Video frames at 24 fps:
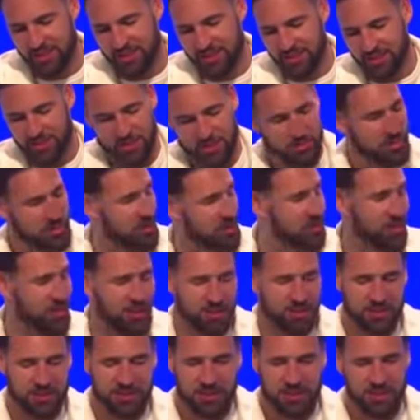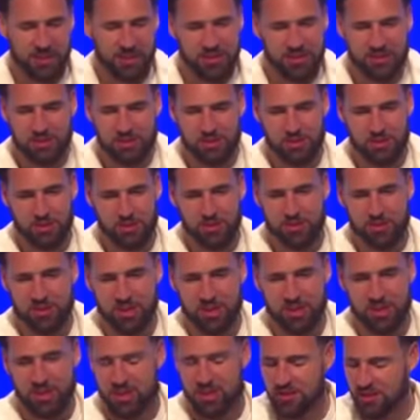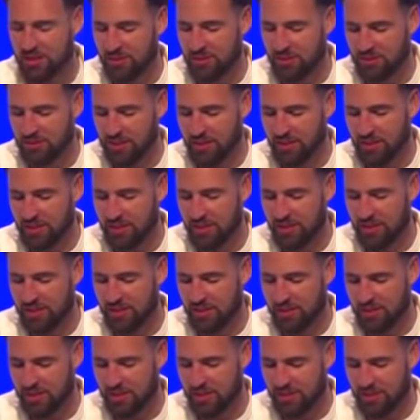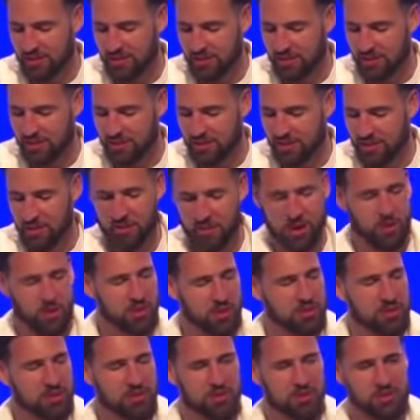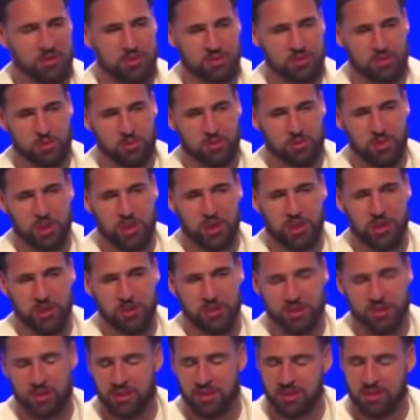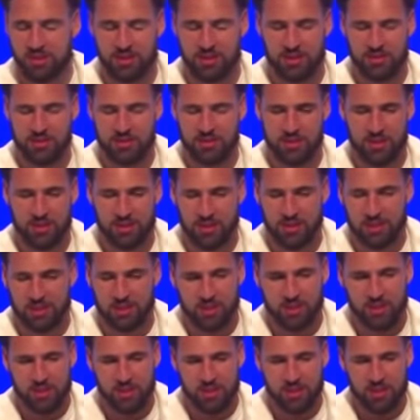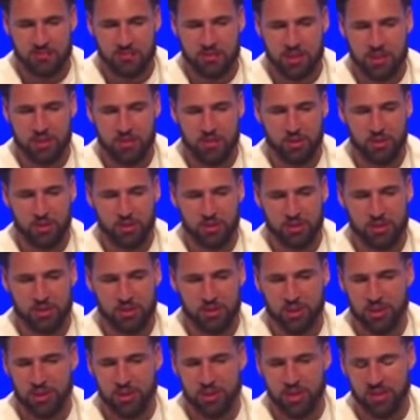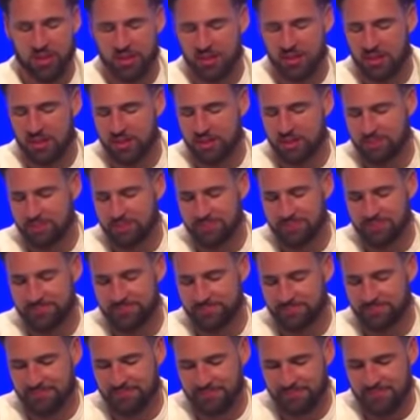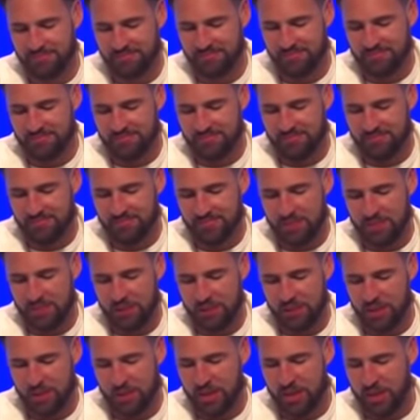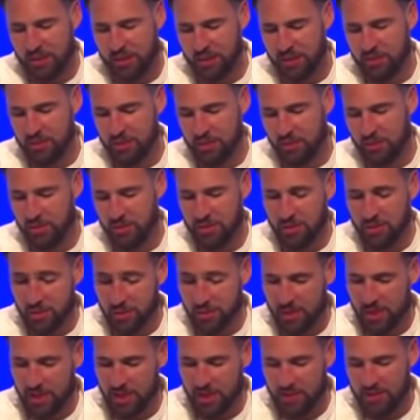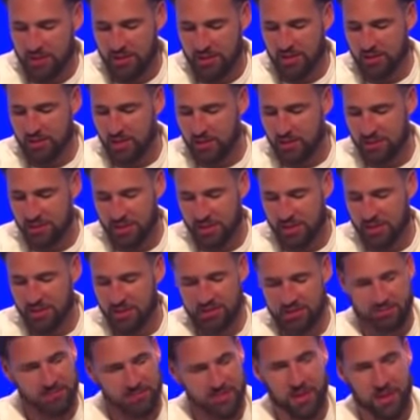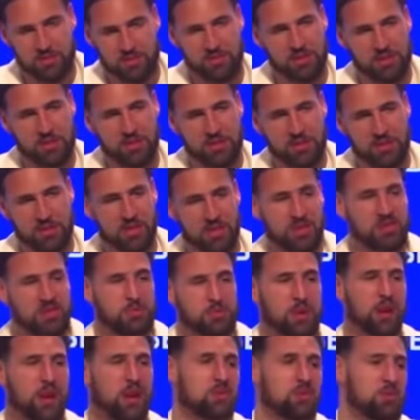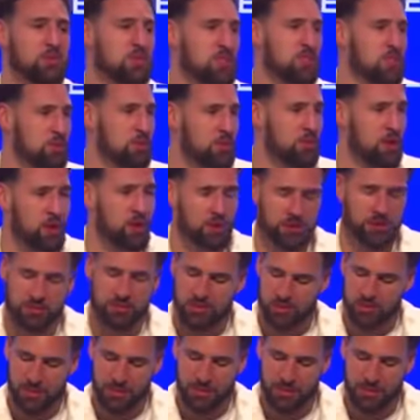So many long days doing the most tedious of things and some I wasn't used to prior because of my ability to play nightly. So now to be able to do that, I mean, I'm just gonna, it inspires me to keep going.